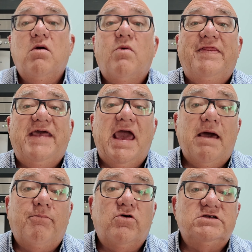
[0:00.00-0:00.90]
When the
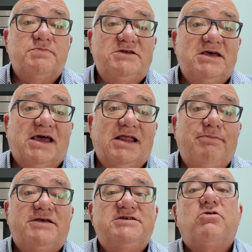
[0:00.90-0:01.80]
airport's particularly
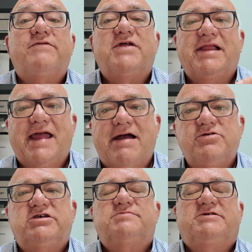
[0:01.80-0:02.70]
busy, or if the
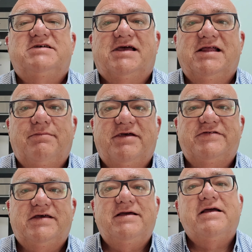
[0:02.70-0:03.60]
lounge is particularly
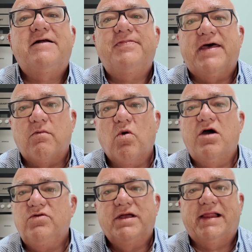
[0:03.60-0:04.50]
busy, they
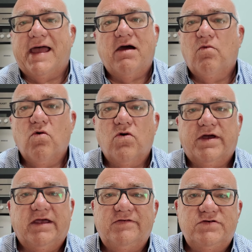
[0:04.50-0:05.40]
won't allow
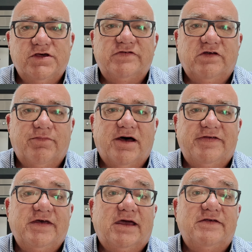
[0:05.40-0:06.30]
walk-ins just to buy
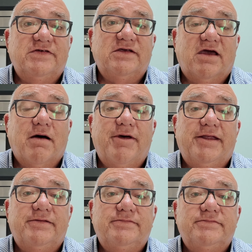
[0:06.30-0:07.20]
tickets and come in.